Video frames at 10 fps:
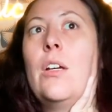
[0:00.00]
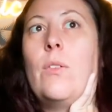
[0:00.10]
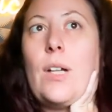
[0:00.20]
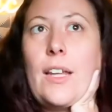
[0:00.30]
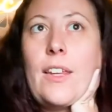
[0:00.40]

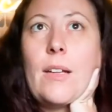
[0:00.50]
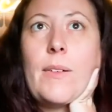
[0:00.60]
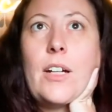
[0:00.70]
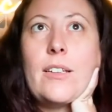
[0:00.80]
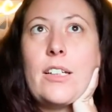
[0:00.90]
when I think
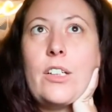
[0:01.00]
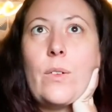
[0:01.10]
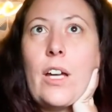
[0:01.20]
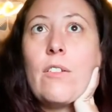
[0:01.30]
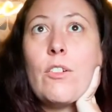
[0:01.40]
about it, it's like, do
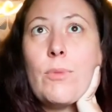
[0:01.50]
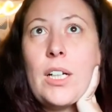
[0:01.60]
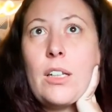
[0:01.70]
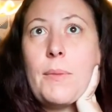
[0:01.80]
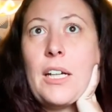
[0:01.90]
I have enough
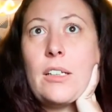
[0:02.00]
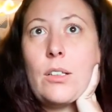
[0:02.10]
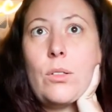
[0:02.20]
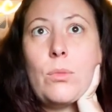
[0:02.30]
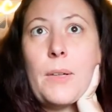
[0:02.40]
money in the bank
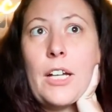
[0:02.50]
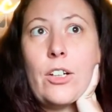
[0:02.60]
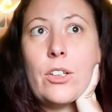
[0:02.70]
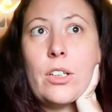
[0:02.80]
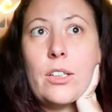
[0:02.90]
to pay
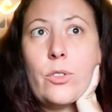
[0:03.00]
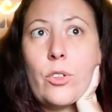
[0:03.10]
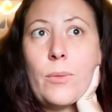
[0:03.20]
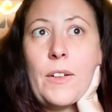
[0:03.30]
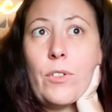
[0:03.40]
her to list
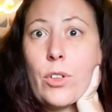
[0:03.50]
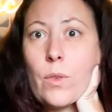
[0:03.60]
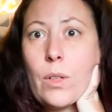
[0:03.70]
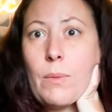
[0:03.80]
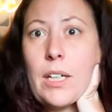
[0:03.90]
for me for
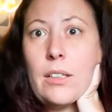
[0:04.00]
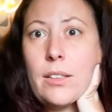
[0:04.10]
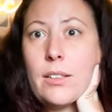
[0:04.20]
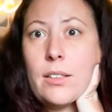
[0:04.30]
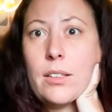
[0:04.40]
3
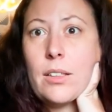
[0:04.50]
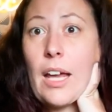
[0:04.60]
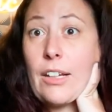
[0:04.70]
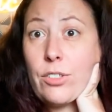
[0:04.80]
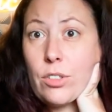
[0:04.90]
months,
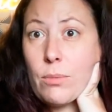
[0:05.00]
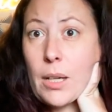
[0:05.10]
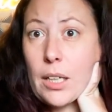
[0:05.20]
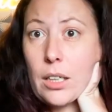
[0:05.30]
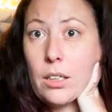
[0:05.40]
extra
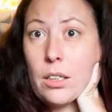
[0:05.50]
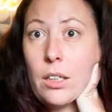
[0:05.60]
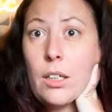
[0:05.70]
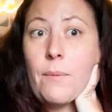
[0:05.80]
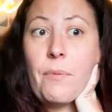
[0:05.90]
money?
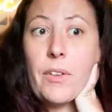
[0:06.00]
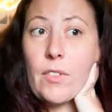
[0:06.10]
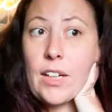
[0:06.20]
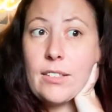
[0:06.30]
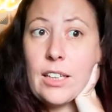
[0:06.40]
If
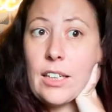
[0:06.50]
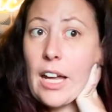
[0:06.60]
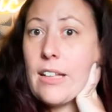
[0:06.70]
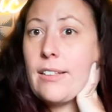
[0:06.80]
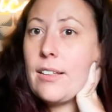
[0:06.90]
I say
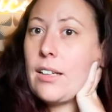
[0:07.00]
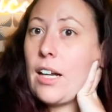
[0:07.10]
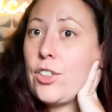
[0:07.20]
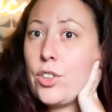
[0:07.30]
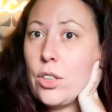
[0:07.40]
yes, then
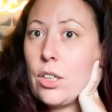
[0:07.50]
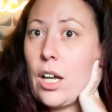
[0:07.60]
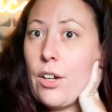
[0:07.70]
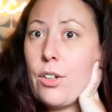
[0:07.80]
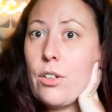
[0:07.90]
I should
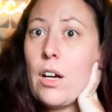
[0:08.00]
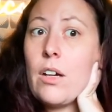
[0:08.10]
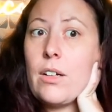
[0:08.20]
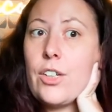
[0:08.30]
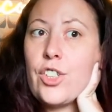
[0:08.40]
hire her
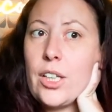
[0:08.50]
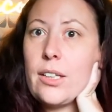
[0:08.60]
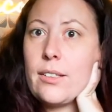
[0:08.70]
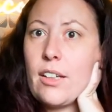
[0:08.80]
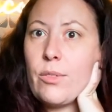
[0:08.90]
out and I should get
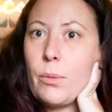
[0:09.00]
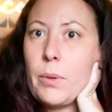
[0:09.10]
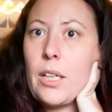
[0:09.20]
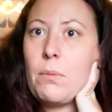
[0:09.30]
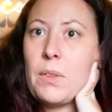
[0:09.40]
this off my
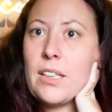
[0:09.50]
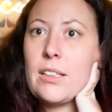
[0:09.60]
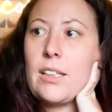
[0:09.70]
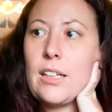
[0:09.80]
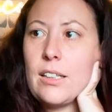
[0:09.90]
plate, because
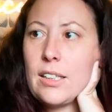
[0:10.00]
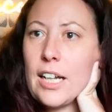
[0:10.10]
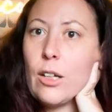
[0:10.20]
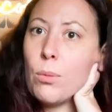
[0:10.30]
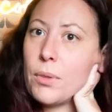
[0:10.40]
at the end of the
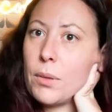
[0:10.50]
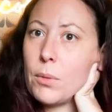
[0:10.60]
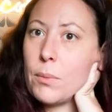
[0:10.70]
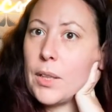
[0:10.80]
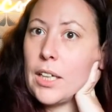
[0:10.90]
day, it'll bring
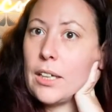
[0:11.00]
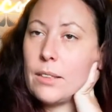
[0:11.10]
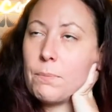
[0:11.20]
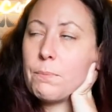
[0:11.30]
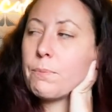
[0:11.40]
more money in.